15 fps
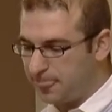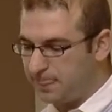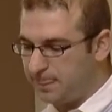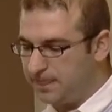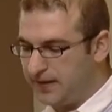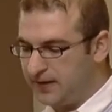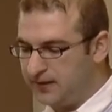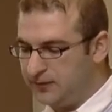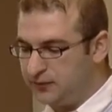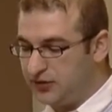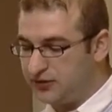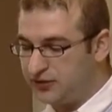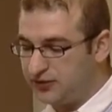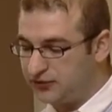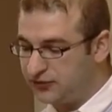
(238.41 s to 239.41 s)
Then
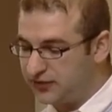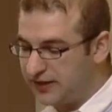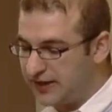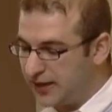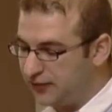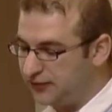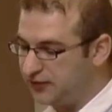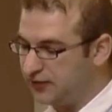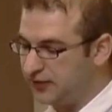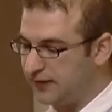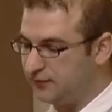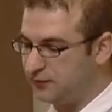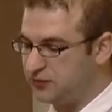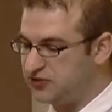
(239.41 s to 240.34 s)
returns to the house he left with